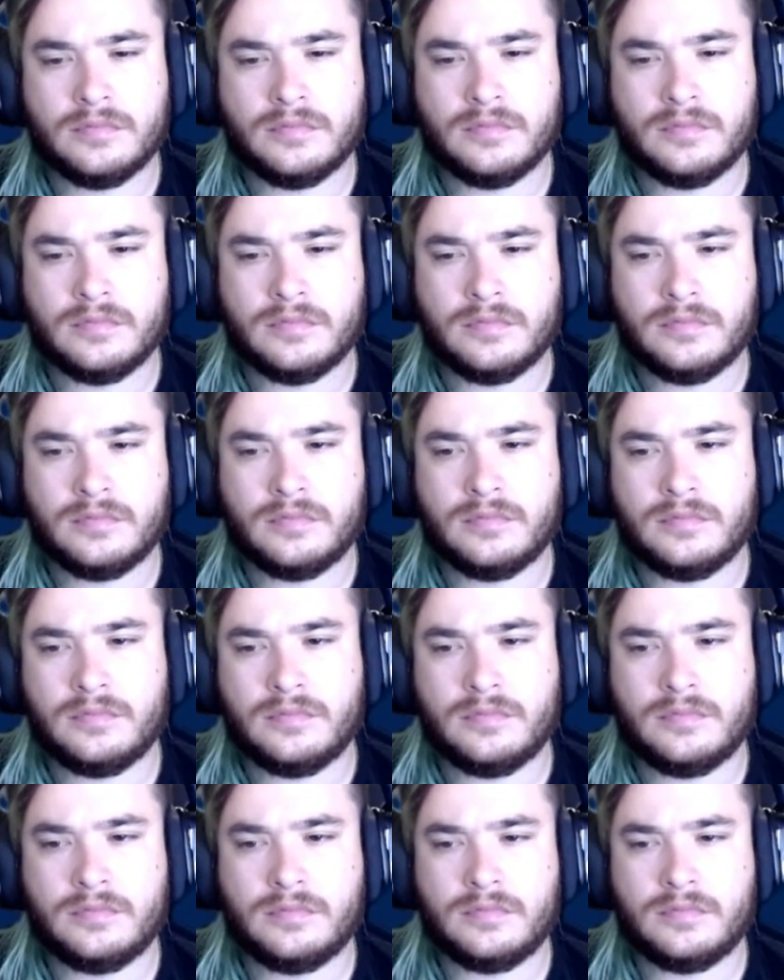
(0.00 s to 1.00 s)

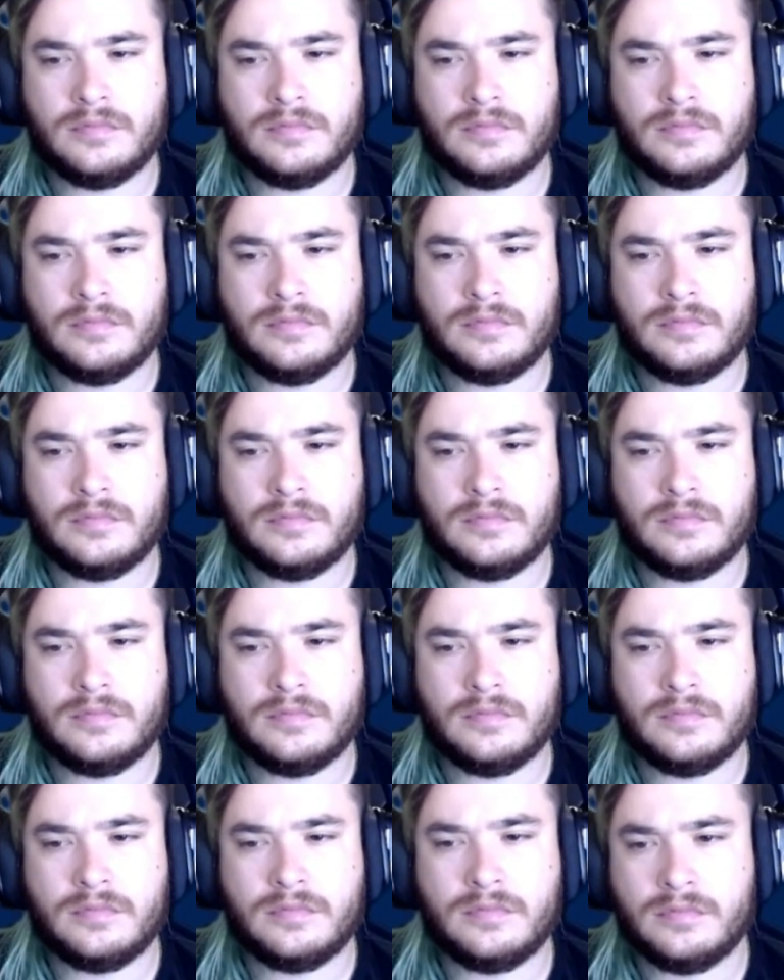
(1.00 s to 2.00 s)

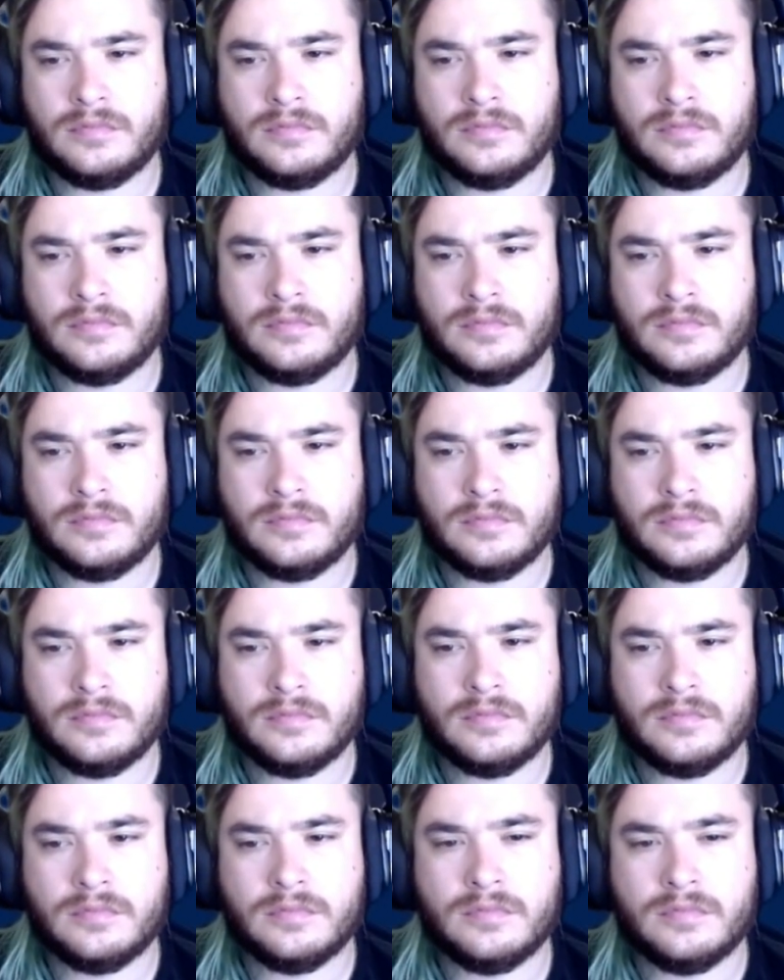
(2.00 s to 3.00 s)

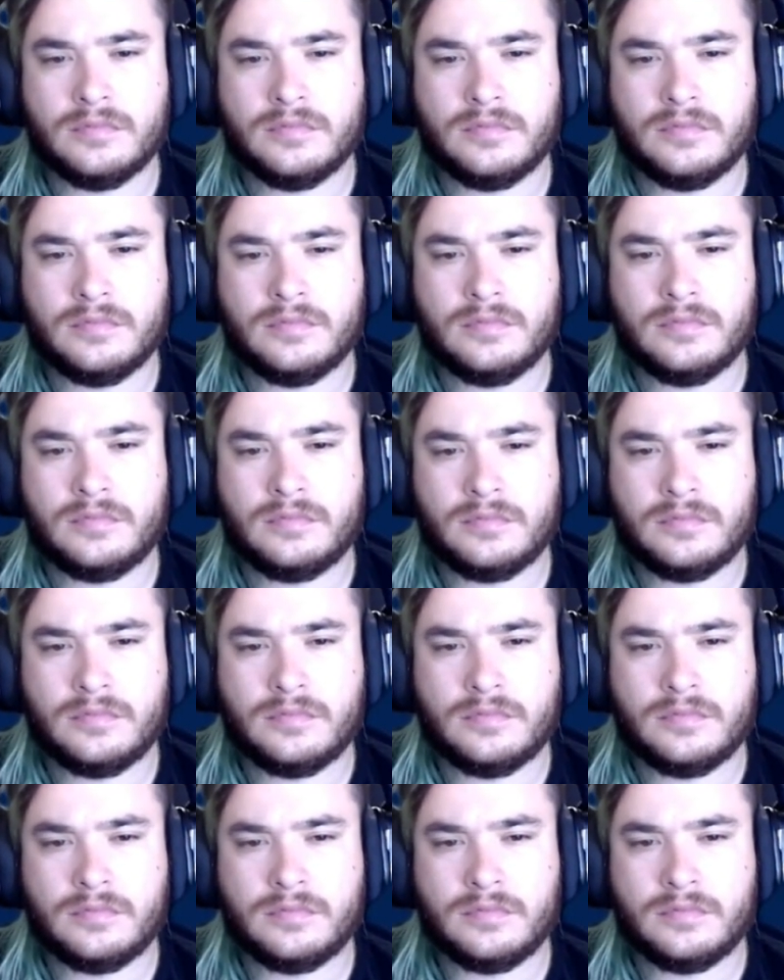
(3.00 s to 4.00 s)

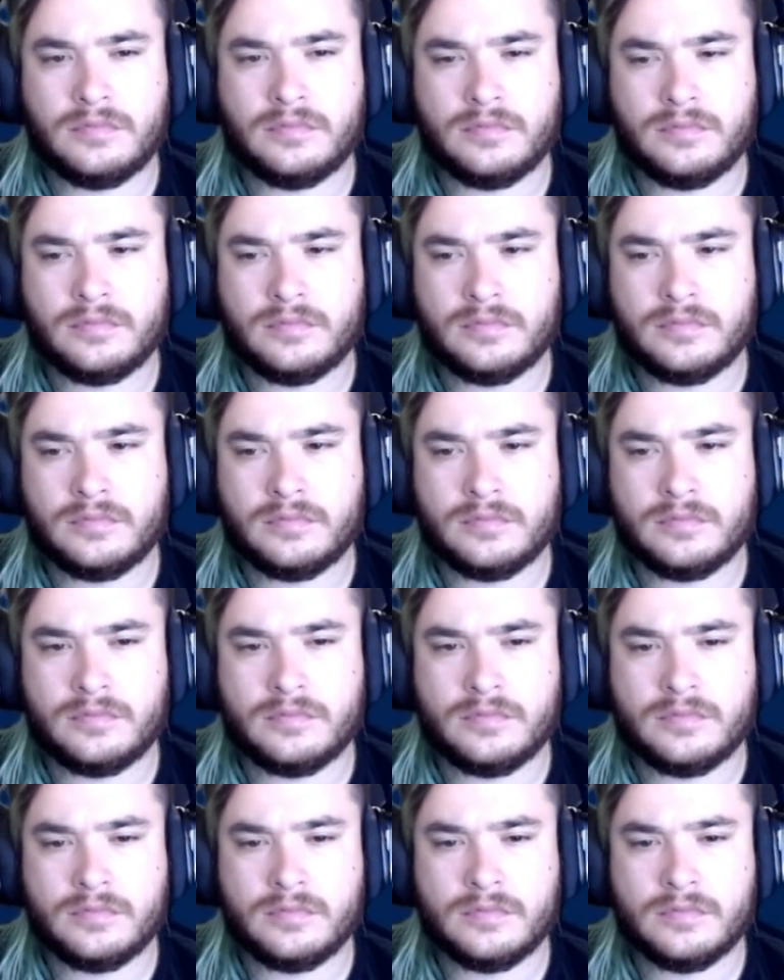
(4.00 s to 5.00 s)

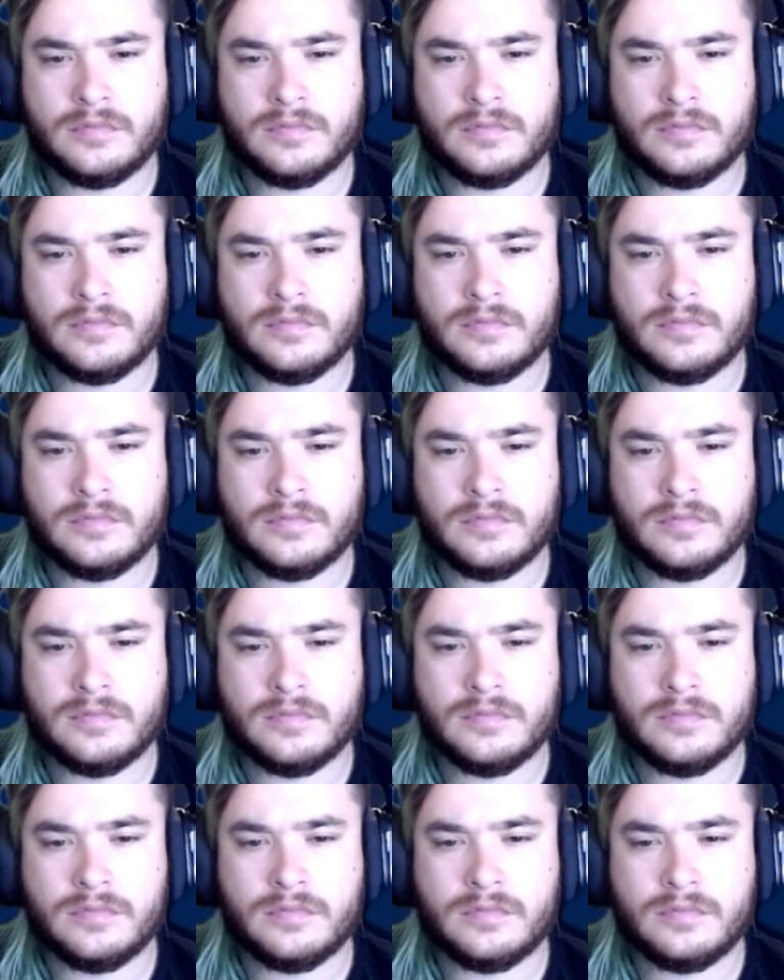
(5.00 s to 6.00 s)

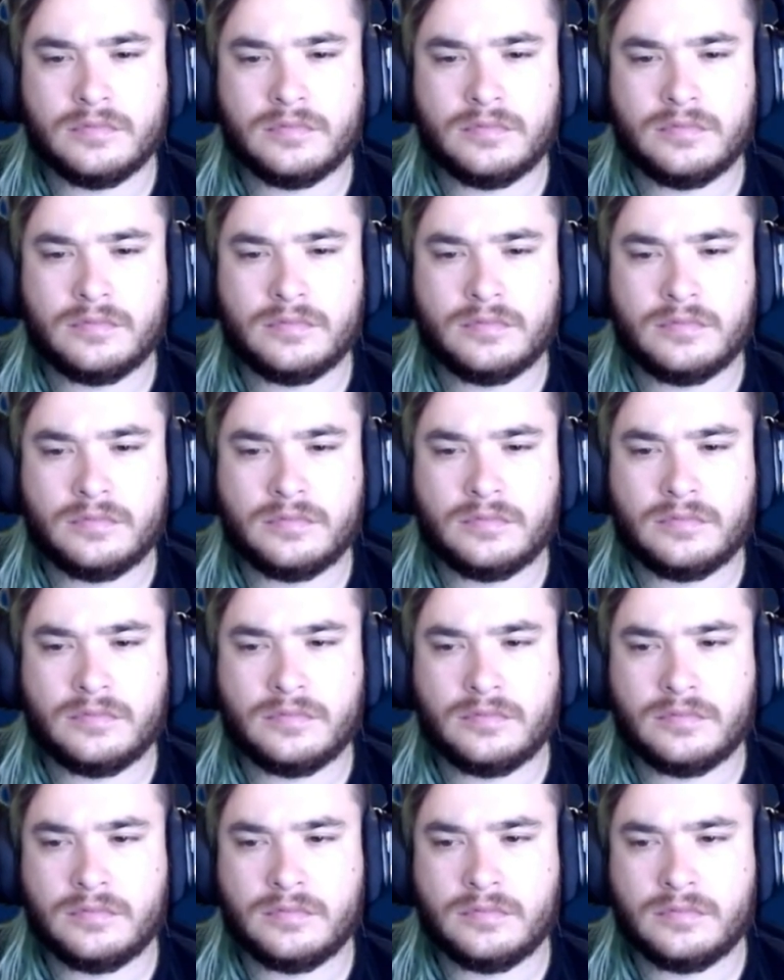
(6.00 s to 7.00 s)

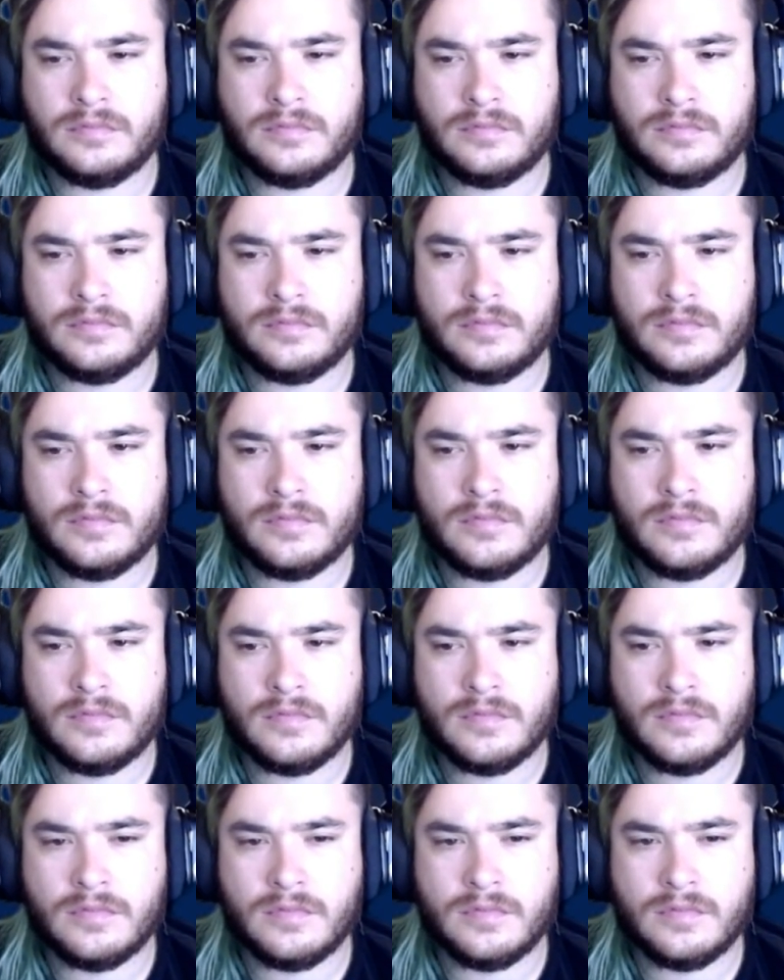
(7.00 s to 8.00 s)
(not speaking)